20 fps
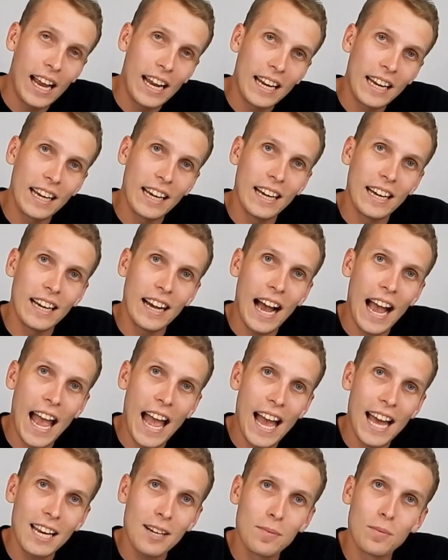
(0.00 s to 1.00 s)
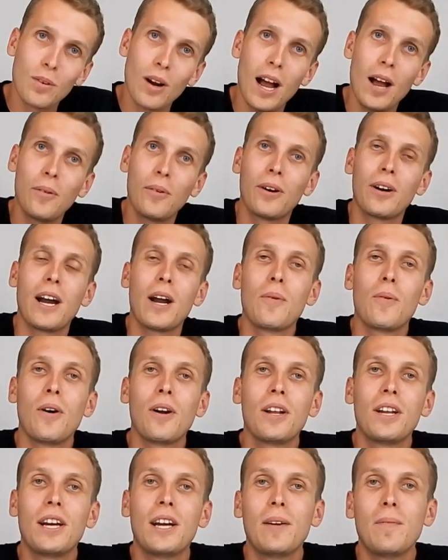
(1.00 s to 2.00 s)
I, uh, I had him right where
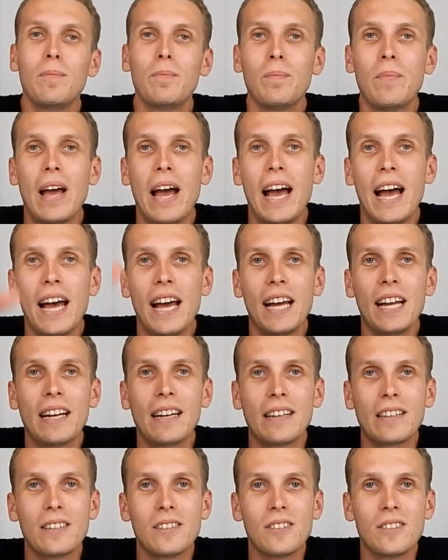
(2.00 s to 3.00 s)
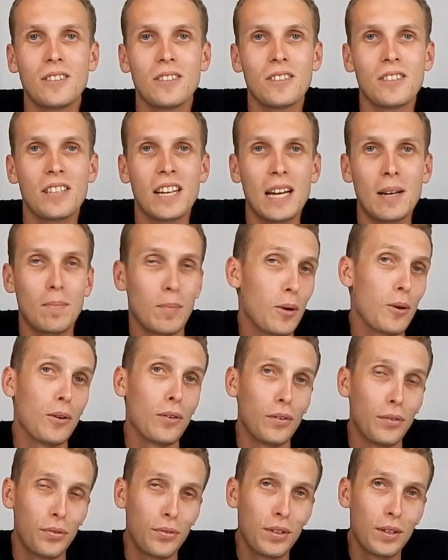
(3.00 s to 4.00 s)
I wanted him and he
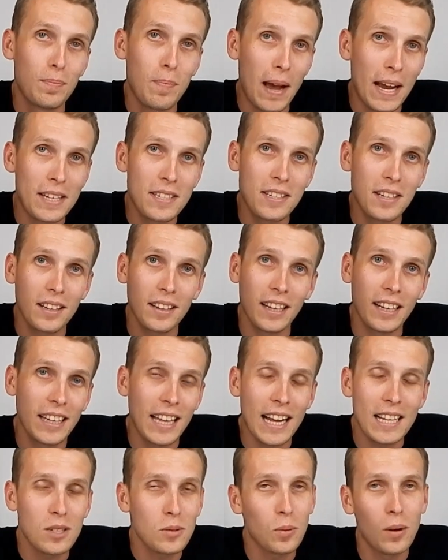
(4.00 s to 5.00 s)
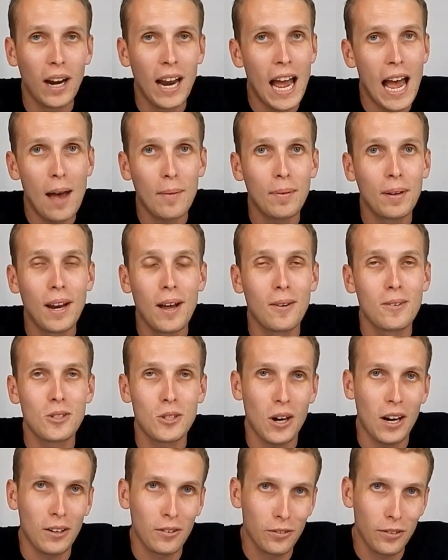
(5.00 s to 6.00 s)
moved. Basically, that's what happened.
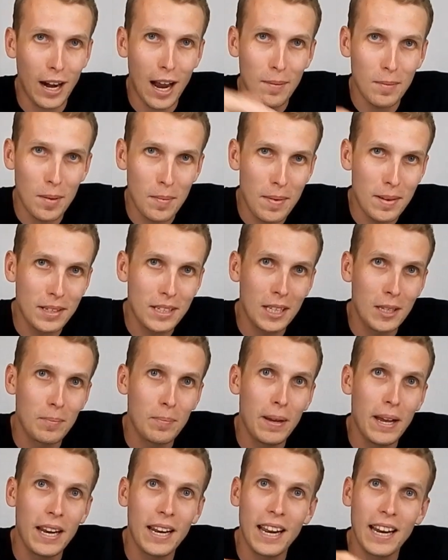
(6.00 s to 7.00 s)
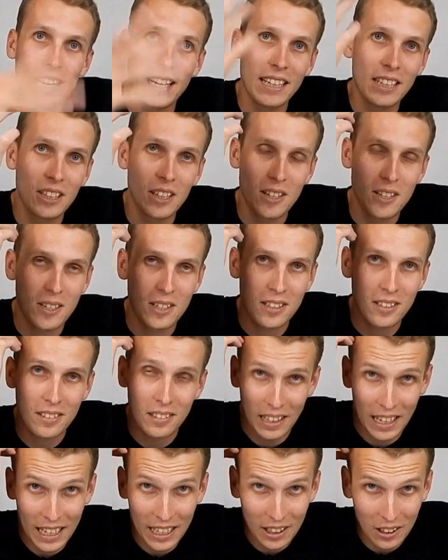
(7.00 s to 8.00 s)
I was trying to ram him into the pit and he
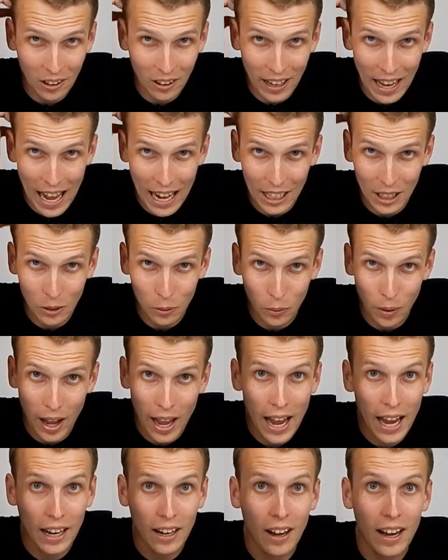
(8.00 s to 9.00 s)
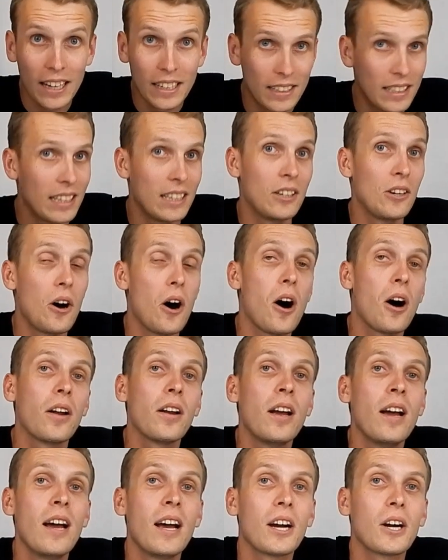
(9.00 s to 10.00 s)
just, he got out of the way and I did
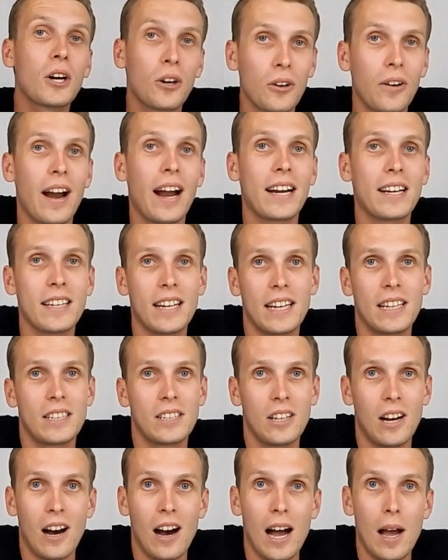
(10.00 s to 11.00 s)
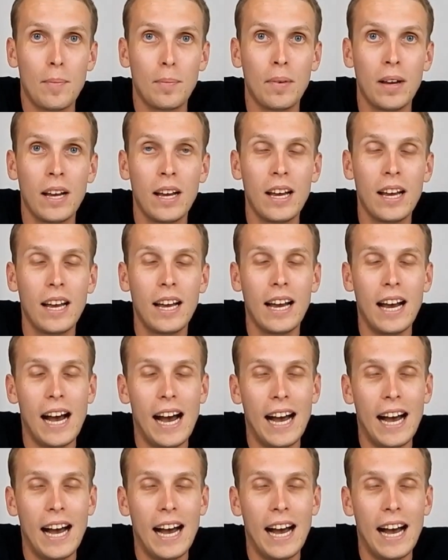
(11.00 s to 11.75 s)
not correct in time.